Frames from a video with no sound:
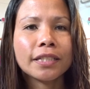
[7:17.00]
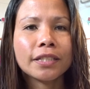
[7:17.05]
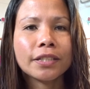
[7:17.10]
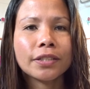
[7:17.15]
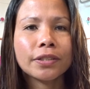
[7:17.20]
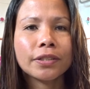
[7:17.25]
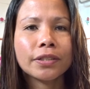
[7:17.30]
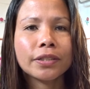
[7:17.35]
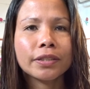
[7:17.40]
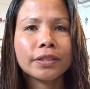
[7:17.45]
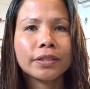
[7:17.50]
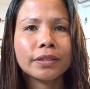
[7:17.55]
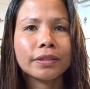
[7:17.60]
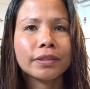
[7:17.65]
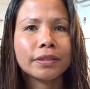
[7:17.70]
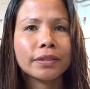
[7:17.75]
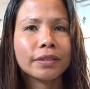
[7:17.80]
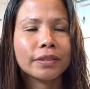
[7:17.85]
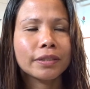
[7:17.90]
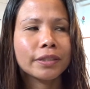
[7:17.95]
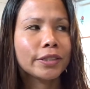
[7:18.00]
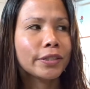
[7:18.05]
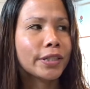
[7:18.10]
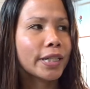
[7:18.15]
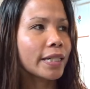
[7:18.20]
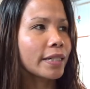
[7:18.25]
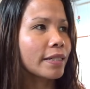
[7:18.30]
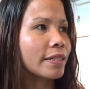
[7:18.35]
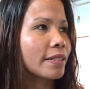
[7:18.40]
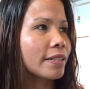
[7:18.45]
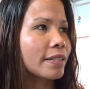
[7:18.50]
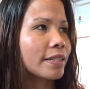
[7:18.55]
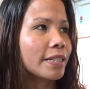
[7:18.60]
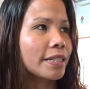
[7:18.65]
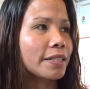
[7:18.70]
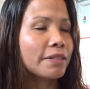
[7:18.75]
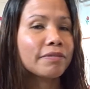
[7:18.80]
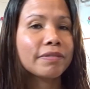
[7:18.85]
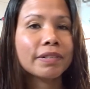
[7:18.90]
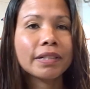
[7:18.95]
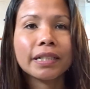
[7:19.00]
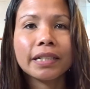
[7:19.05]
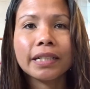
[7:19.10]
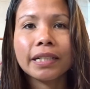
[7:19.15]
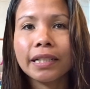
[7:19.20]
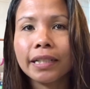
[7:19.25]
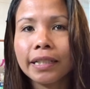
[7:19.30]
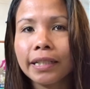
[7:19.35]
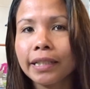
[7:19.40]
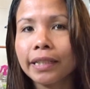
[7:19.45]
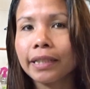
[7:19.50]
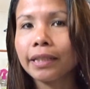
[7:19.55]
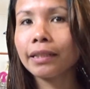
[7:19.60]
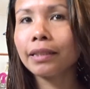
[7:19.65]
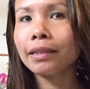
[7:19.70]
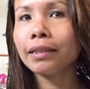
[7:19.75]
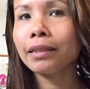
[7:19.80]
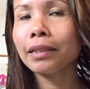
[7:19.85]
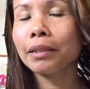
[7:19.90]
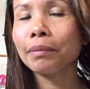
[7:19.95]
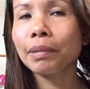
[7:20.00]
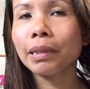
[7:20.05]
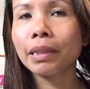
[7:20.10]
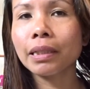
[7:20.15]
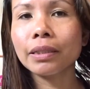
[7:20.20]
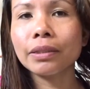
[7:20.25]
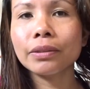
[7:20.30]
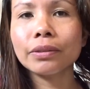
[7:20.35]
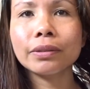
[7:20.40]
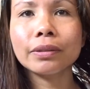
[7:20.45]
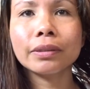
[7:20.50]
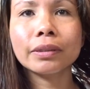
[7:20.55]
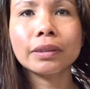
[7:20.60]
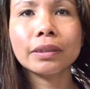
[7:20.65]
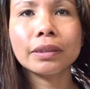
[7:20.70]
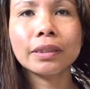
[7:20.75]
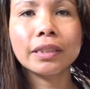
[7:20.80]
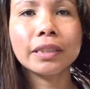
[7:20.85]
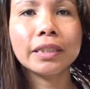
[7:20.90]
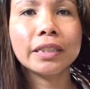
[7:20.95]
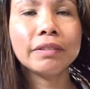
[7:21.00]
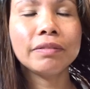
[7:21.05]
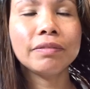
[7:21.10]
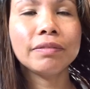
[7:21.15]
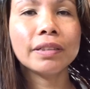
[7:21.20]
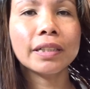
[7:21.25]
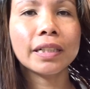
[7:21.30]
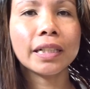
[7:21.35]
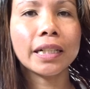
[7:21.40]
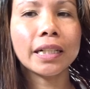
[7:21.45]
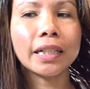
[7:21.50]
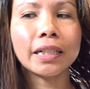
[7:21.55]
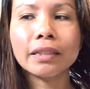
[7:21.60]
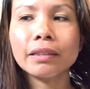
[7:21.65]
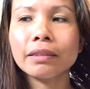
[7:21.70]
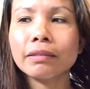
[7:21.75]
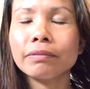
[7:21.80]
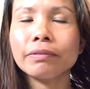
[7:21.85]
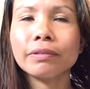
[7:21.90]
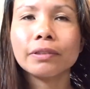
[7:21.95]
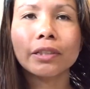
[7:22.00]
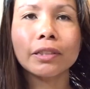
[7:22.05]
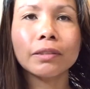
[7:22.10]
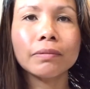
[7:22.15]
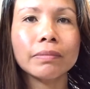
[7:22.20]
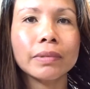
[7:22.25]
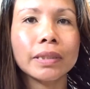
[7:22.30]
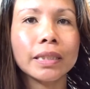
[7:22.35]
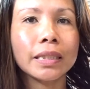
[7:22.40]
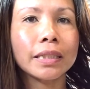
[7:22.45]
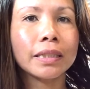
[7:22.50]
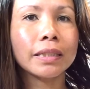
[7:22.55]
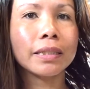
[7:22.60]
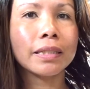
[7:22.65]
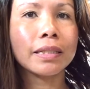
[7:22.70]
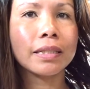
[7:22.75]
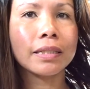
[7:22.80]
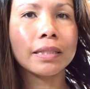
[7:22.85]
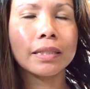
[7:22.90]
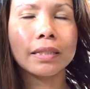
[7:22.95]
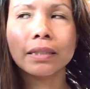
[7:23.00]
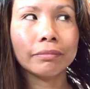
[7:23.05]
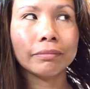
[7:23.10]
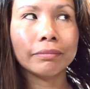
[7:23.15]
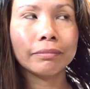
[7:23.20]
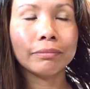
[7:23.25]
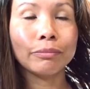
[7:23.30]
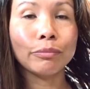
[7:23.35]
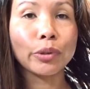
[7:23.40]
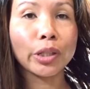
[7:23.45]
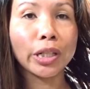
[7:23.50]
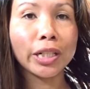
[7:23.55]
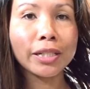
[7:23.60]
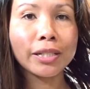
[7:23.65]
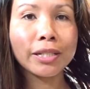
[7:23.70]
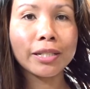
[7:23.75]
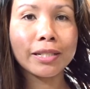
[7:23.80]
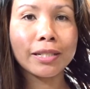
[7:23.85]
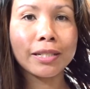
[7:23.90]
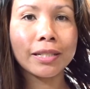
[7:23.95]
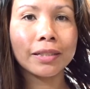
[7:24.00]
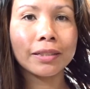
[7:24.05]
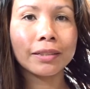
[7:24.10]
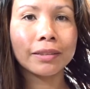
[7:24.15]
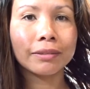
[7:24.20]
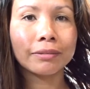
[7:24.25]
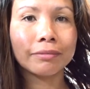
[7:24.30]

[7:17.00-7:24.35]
So you can see very clear about the difference from this brush.